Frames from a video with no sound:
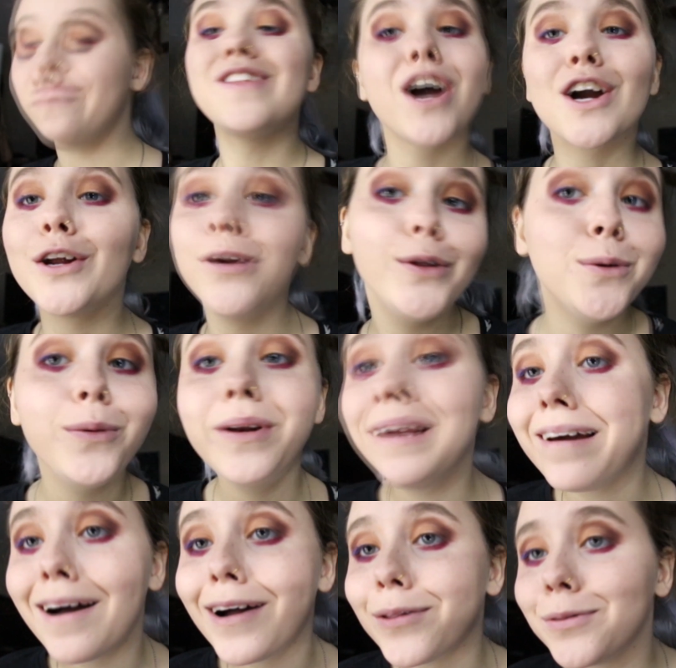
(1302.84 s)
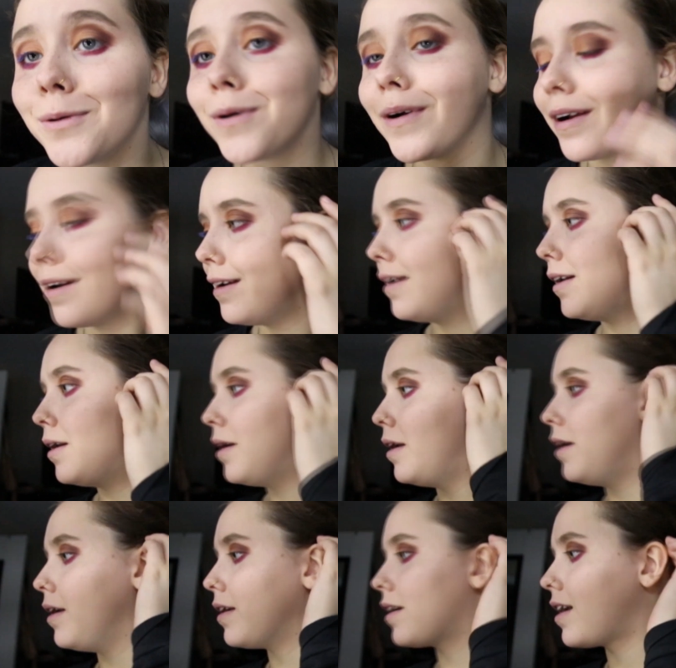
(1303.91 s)
Not gonna do any contour
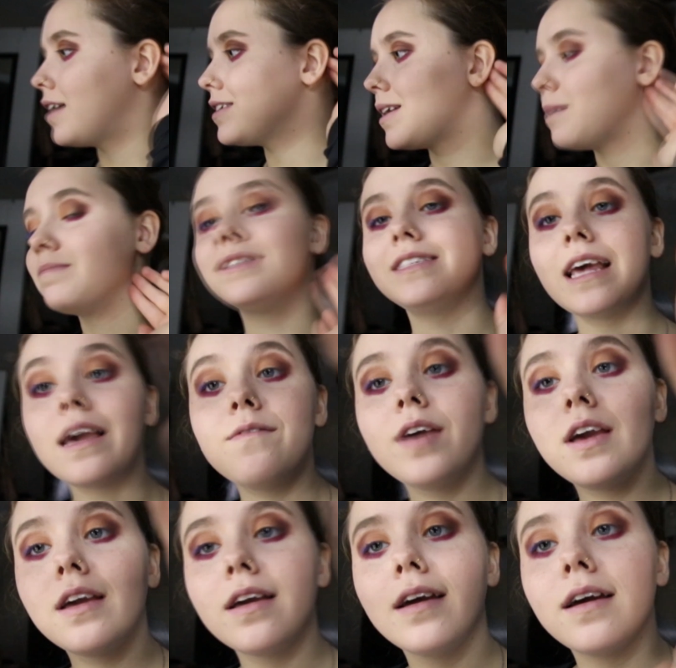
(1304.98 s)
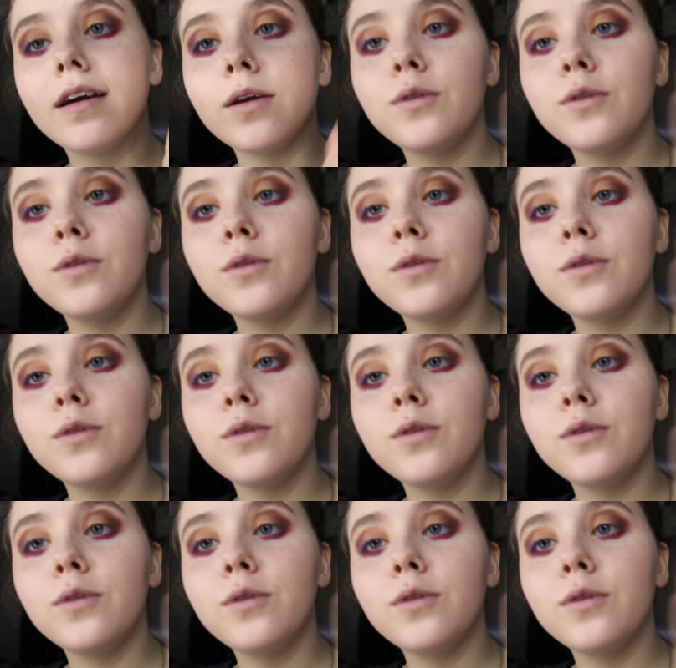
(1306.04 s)
because I'm saving